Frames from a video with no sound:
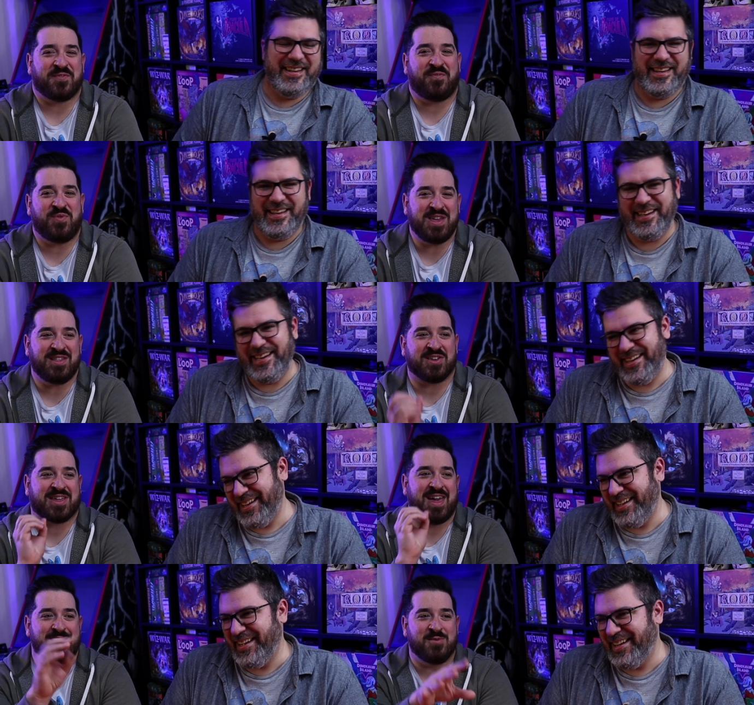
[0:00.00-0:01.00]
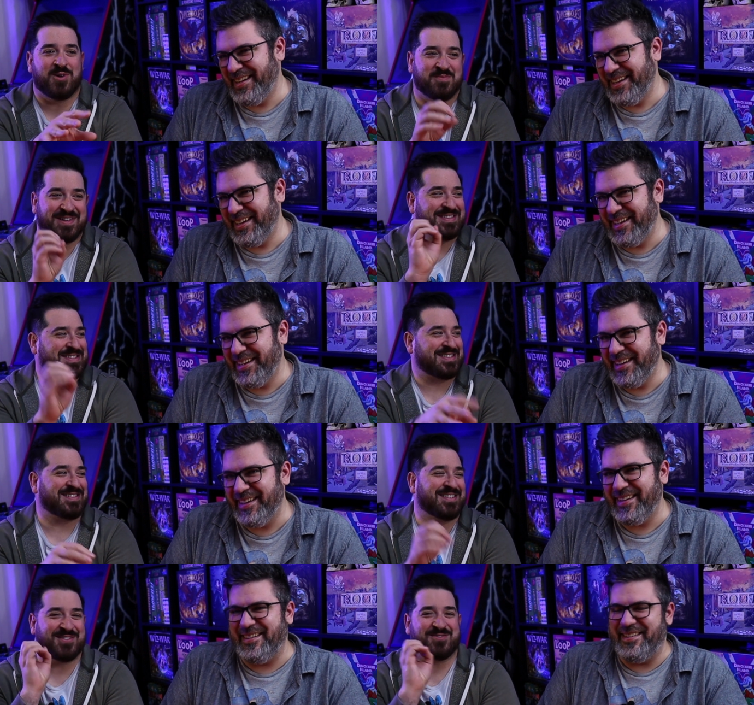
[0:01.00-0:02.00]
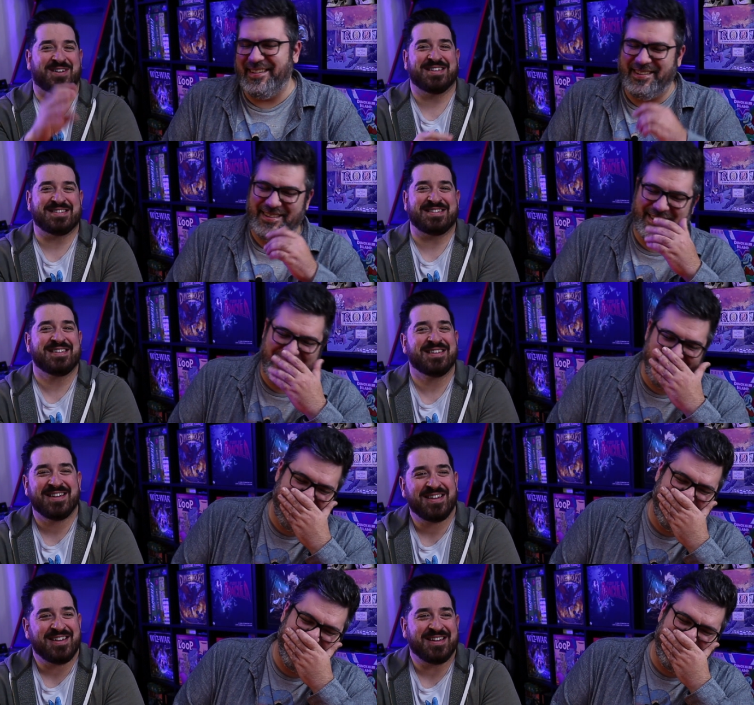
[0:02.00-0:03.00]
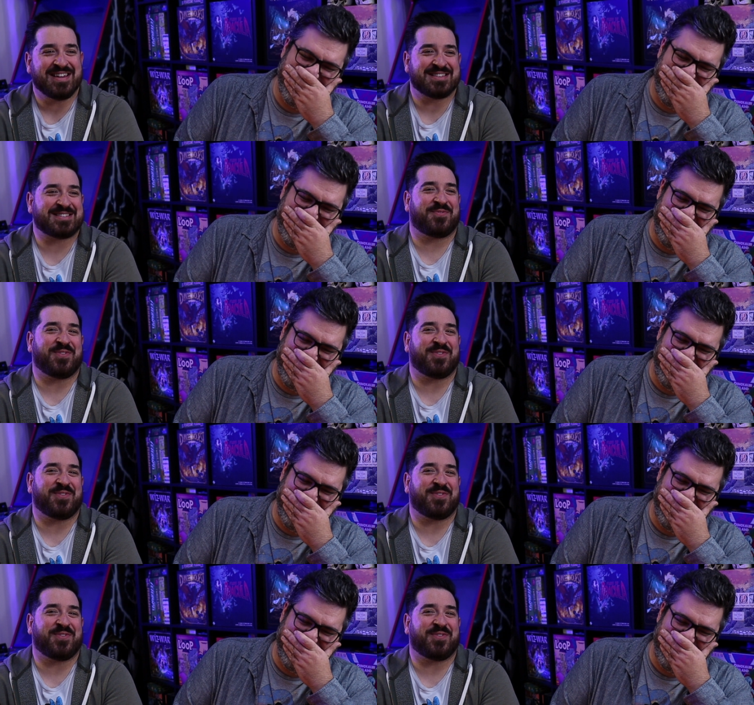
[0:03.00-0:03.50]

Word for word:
Speaker 1: Feed the Kamo monster, otherwise he he gets